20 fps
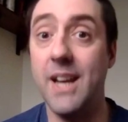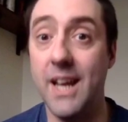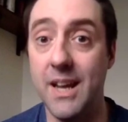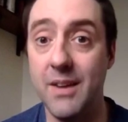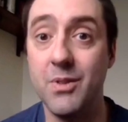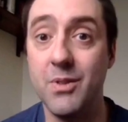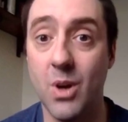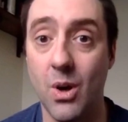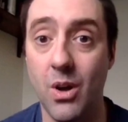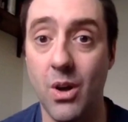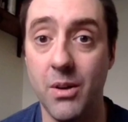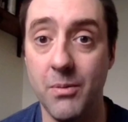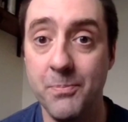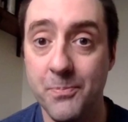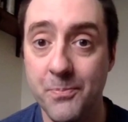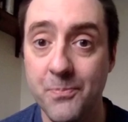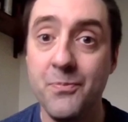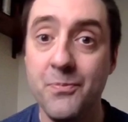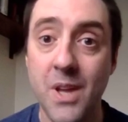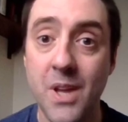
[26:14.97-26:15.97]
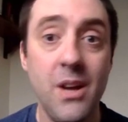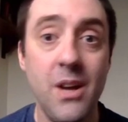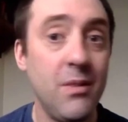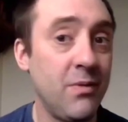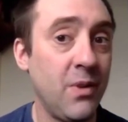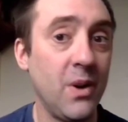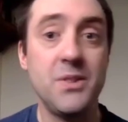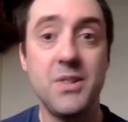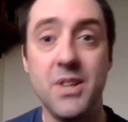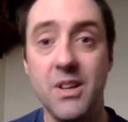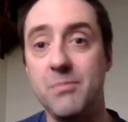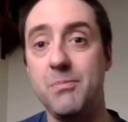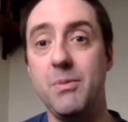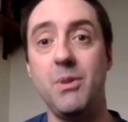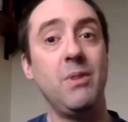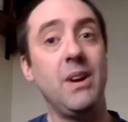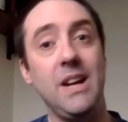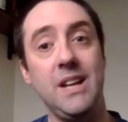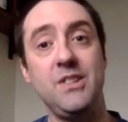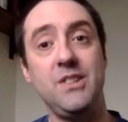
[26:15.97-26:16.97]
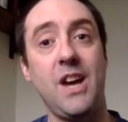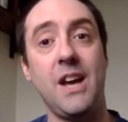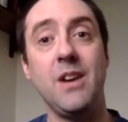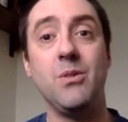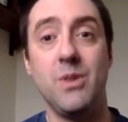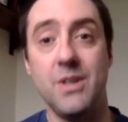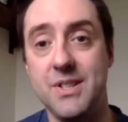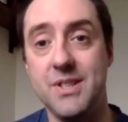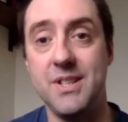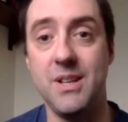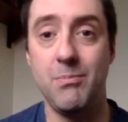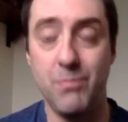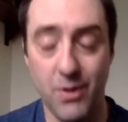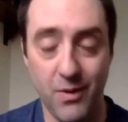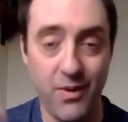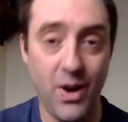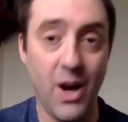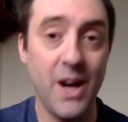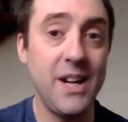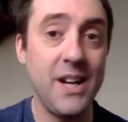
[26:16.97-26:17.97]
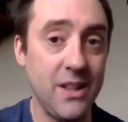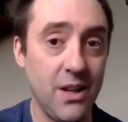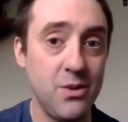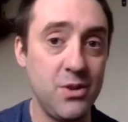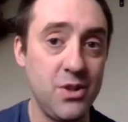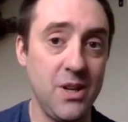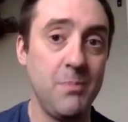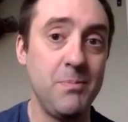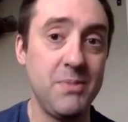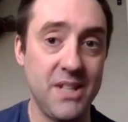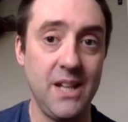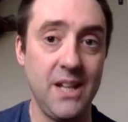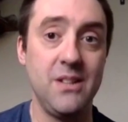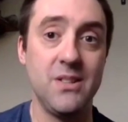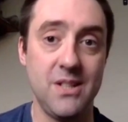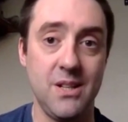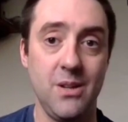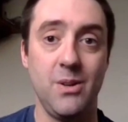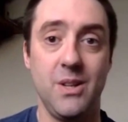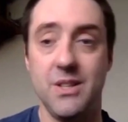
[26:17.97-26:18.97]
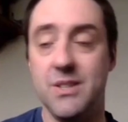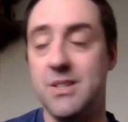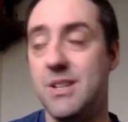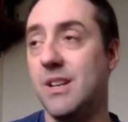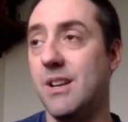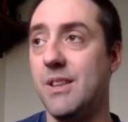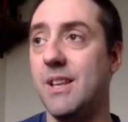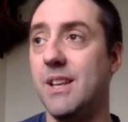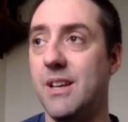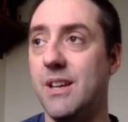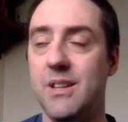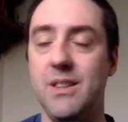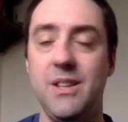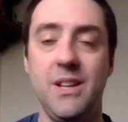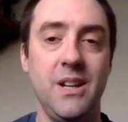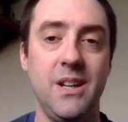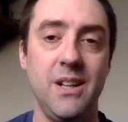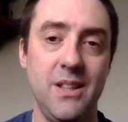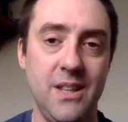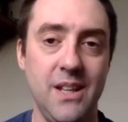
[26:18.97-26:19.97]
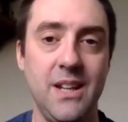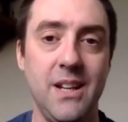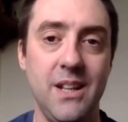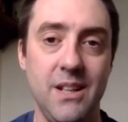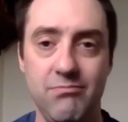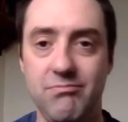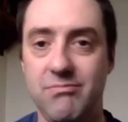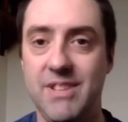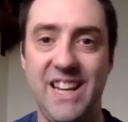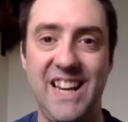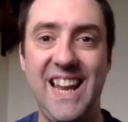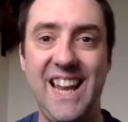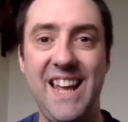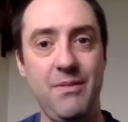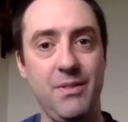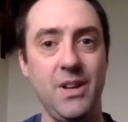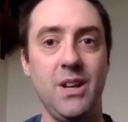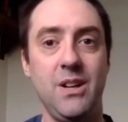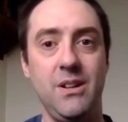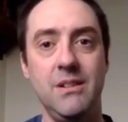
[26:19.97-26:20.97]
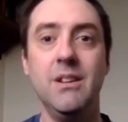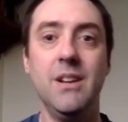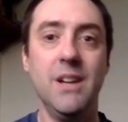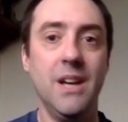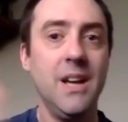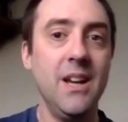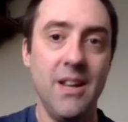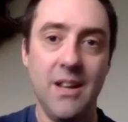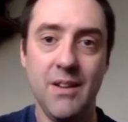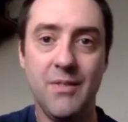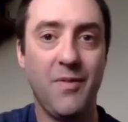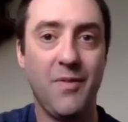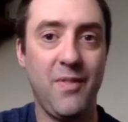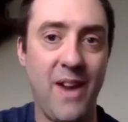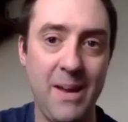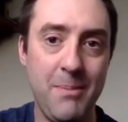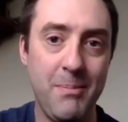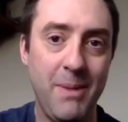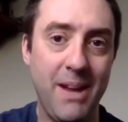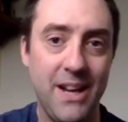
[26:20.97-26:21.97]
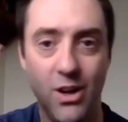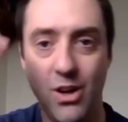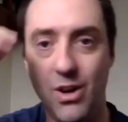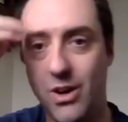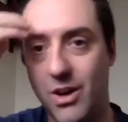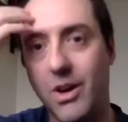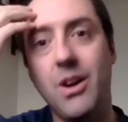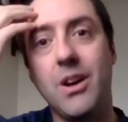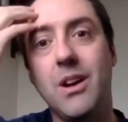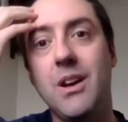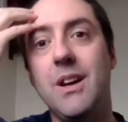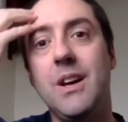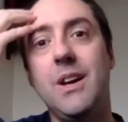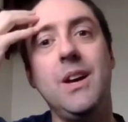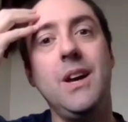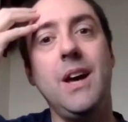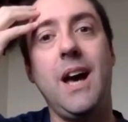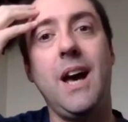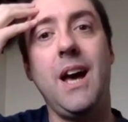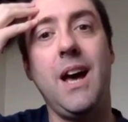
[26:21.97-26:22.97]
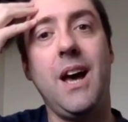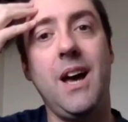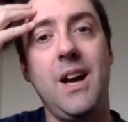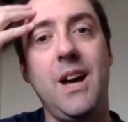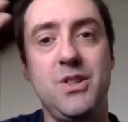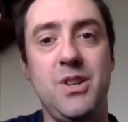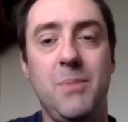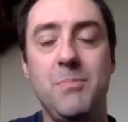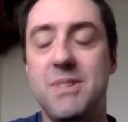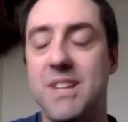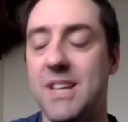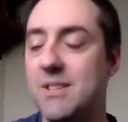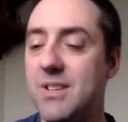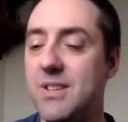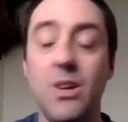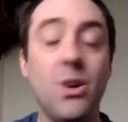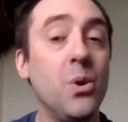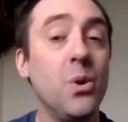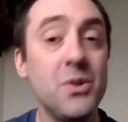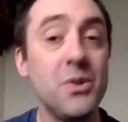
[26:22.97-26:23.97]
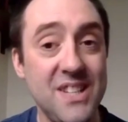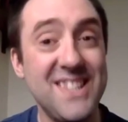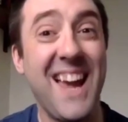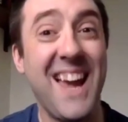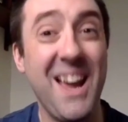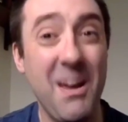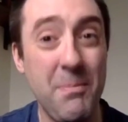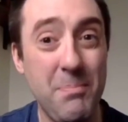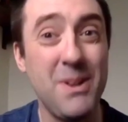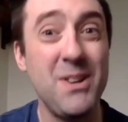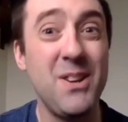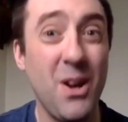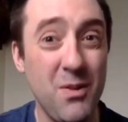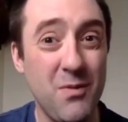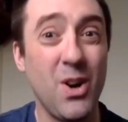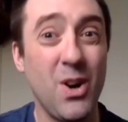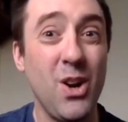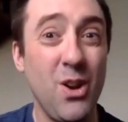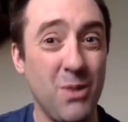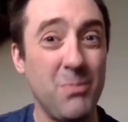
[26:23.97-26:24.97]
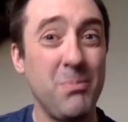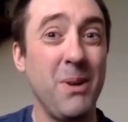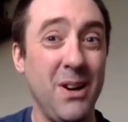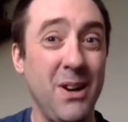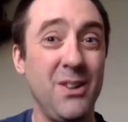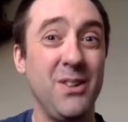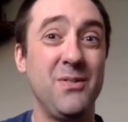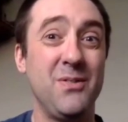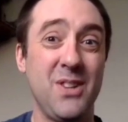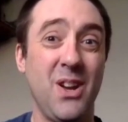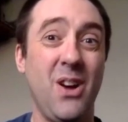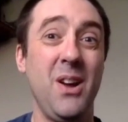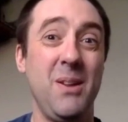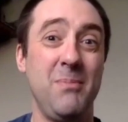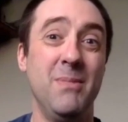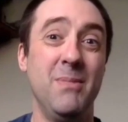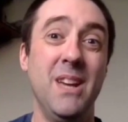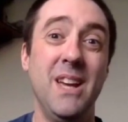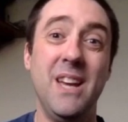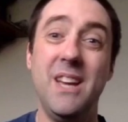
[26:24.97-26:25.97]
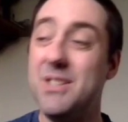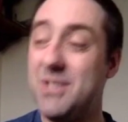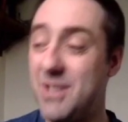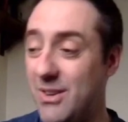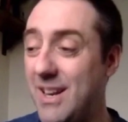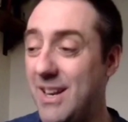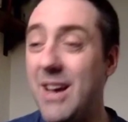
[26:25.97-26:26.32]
done Lavecon, Frontier have been really generous in providing those ship skins to us. The Lavian flaming look ship skins, and of course it's happened over a long period of time.